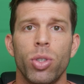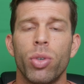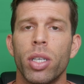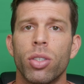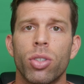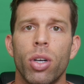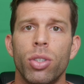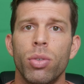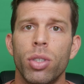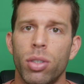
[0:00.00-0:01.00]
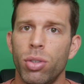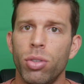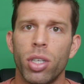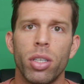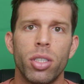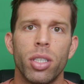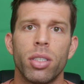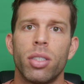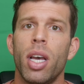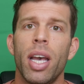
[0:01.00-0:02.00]
can start doing your due
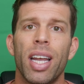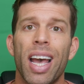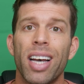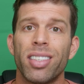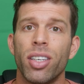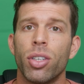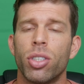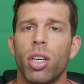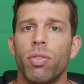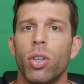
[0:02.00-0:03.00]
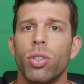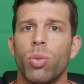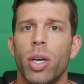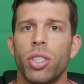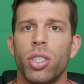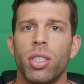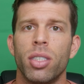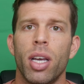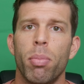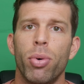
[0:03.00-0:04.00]
diligence and asking yourself those questions
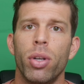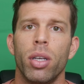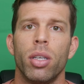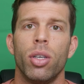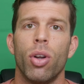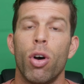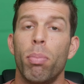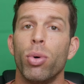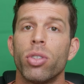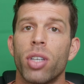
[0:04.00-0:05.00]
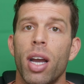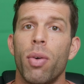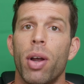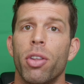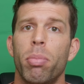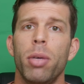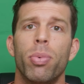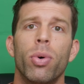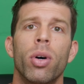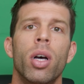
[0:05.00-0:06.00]
and putting, you know, a bullseye around the
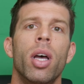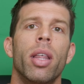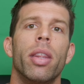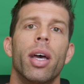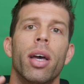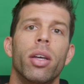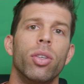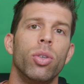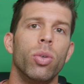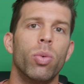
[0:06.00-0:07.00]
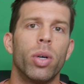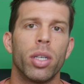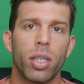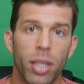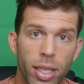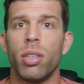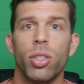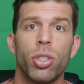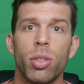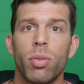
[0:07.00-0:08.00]
people that you want to collect.
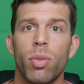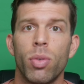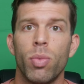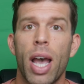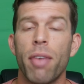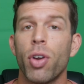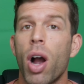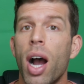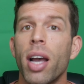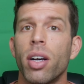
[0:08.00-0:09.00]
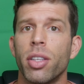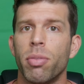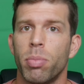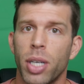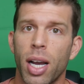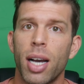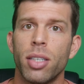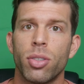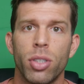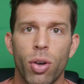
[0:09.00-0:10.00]
You should have your eye on the
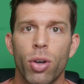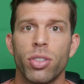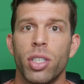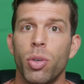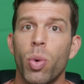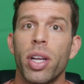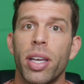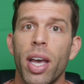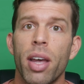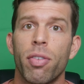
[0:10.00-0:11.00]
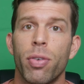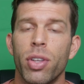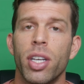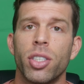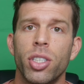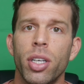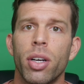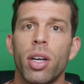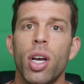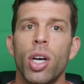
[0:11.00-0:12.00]
guys and girls that you want to get for the next
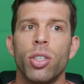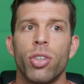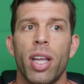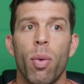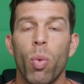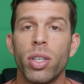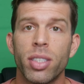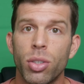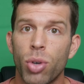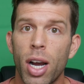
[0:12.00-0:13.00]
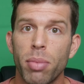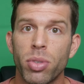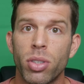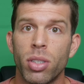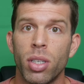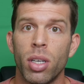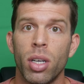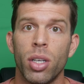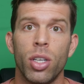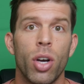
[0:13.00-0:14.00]
year, so that once it drops,
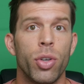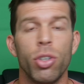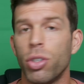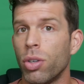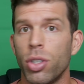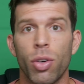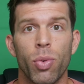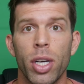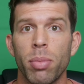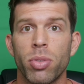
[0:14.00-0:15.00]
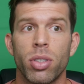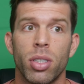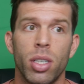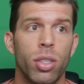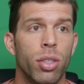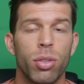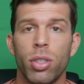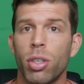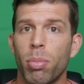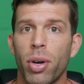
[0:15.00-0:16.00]
you know, and you're doing your rips and you're
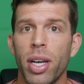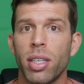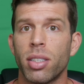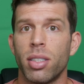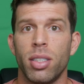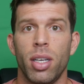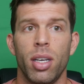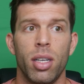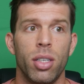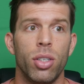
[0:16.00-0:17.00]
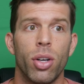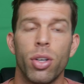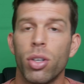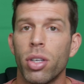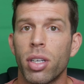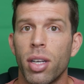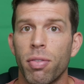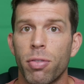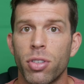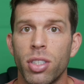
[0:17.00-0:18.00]
doing your breaks and, you know, you're looking
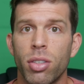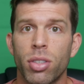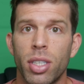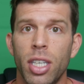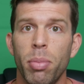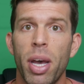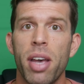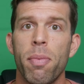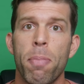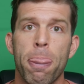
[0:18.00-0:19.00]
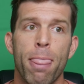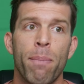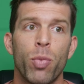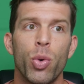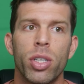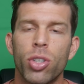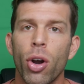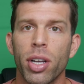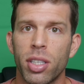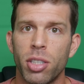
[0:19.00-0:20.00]
for singles on eBay, you can
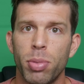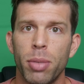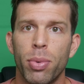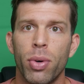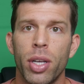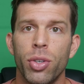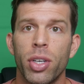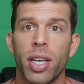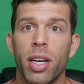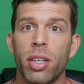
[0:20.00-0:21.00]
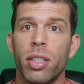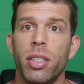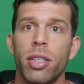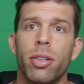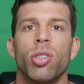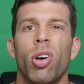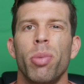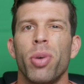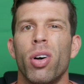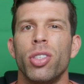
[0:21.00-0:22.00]
target these people and you can get a good deal. So I
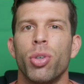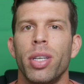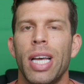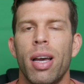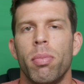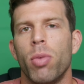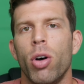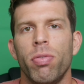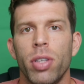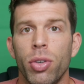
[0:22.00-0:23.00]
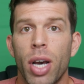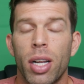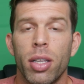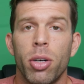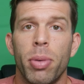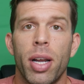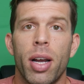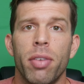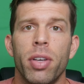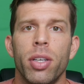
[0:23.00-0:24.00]
hope you all enjoyed that. Hopefully you got a little bit
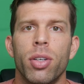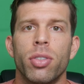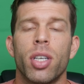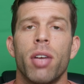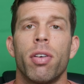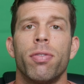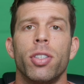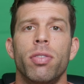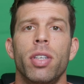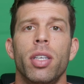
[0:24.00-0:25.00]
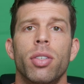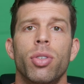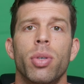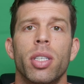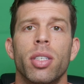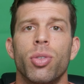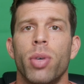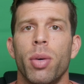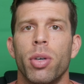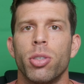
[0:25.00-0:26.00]
out of it. You know, it's kind of our first video doing it this
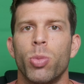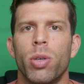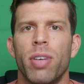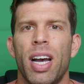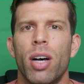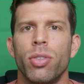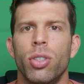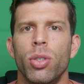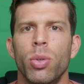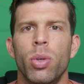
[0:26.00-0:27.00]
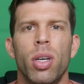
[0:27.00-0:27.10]
way, where it's more of a how-to,